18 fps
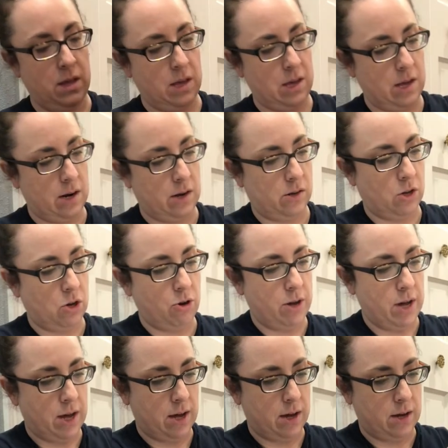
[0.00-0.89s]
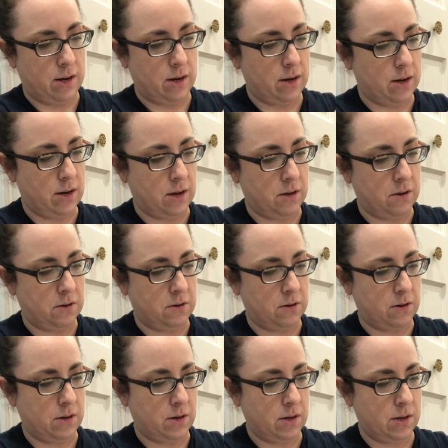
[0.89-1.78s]
And I'll go ahead
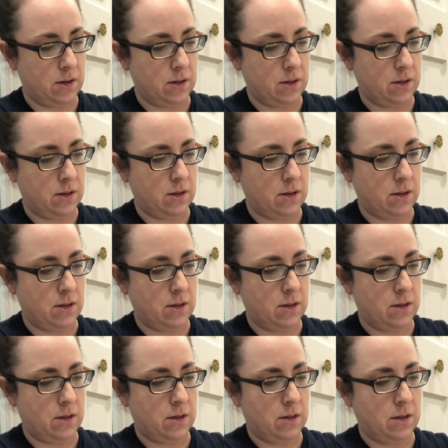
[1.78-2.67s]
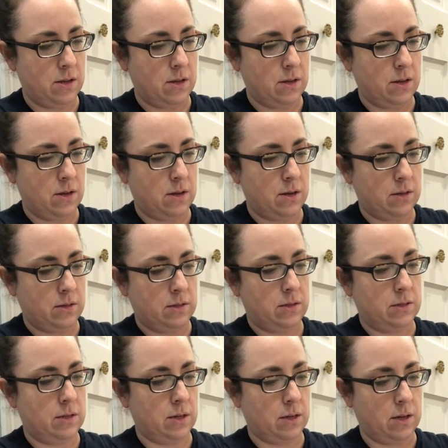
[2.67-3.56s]
and
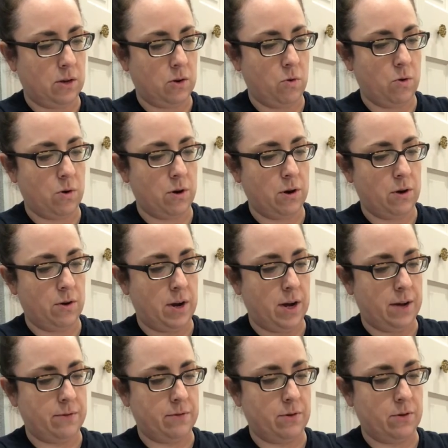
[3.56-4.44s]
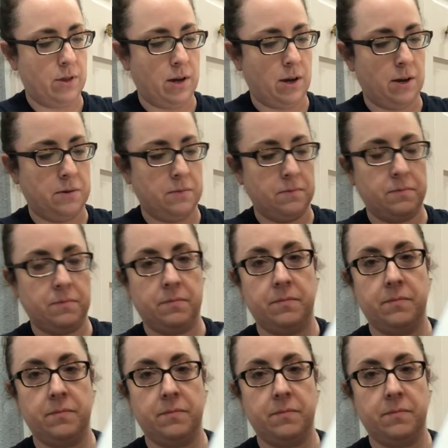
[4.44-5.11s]
stick a quarter note after that.